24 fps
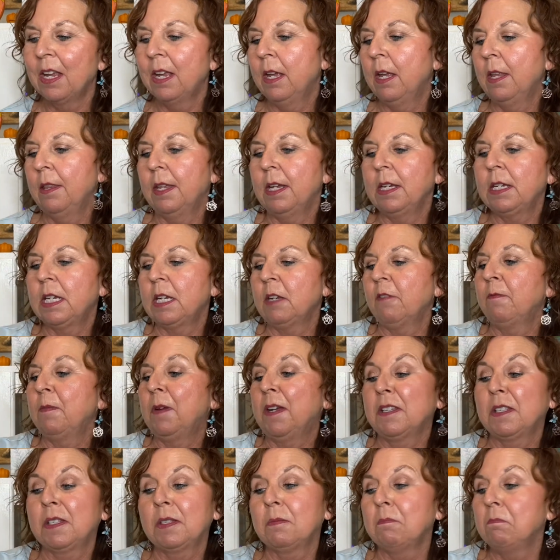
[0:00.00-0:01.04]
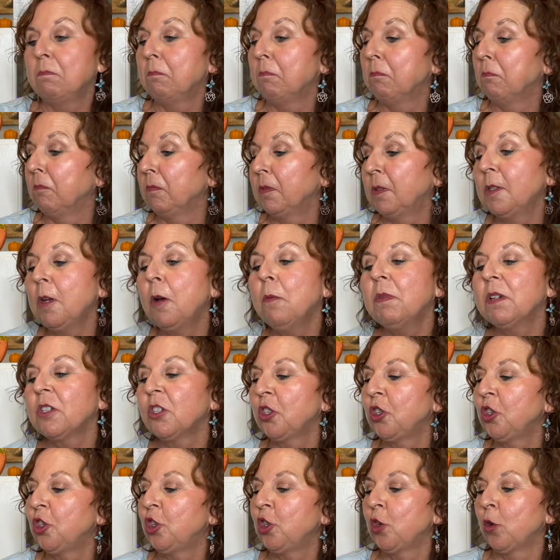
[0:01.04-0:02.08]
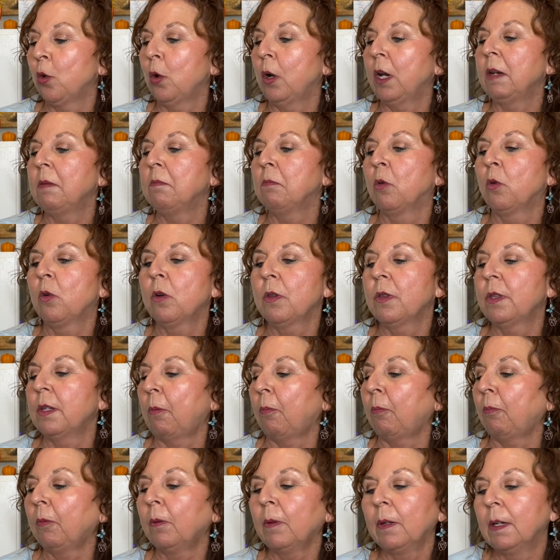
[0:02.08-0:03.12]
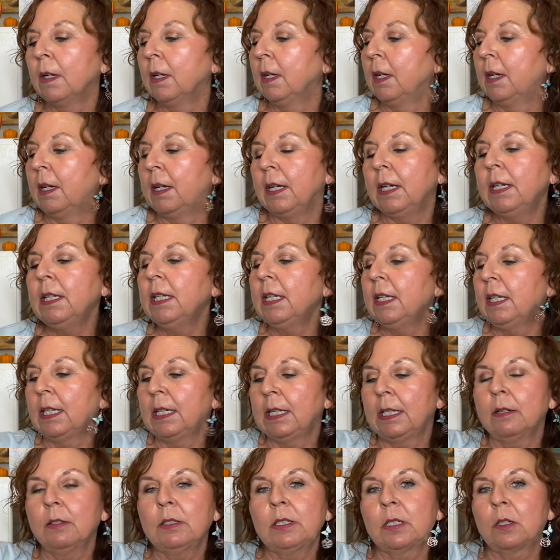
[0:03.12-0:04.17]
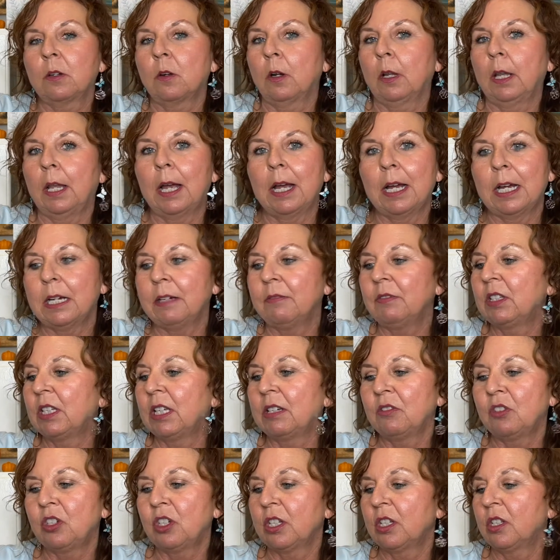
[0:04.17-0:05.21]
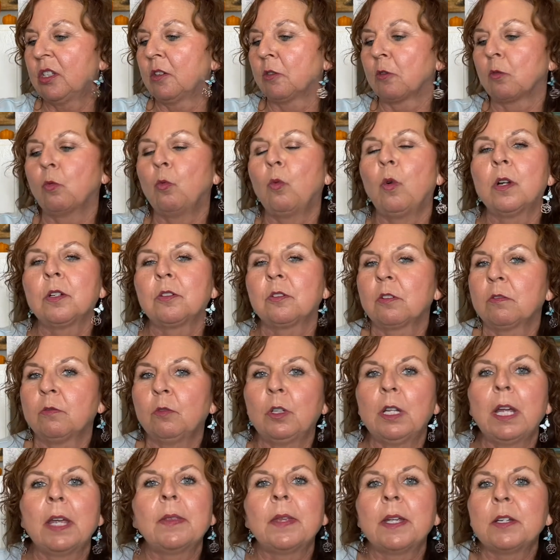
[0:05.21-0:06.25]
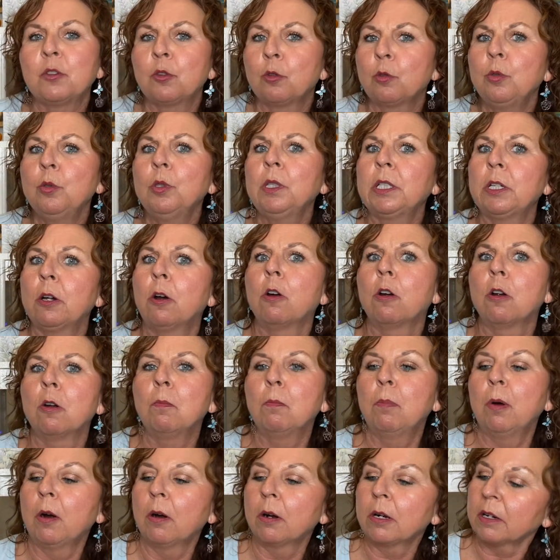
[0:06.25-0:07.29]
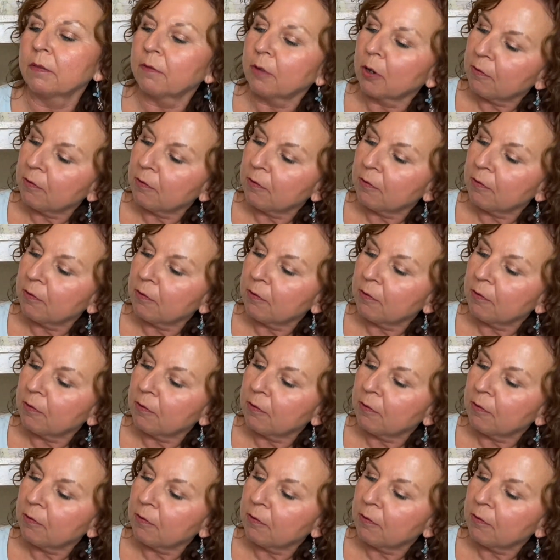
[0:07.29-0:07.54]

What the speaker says: They give us so much joy, more than anything else in our lives. They're wonderful, and they truly are part of our